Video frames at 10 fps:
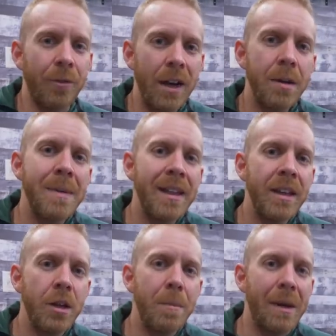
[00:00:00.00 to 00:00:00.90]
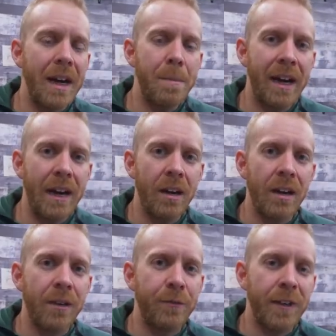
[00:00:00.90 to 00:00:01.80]
I recommend that you buy a pair
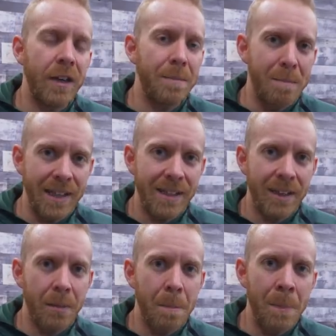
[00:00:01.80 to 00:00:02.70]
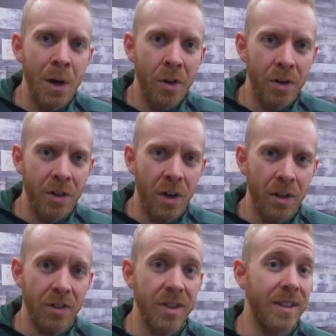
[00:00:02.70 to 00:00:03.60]
of very basic mirrored
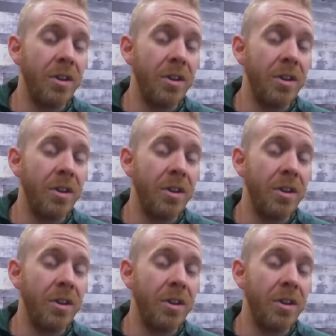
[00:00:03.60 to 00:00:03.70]
goggles,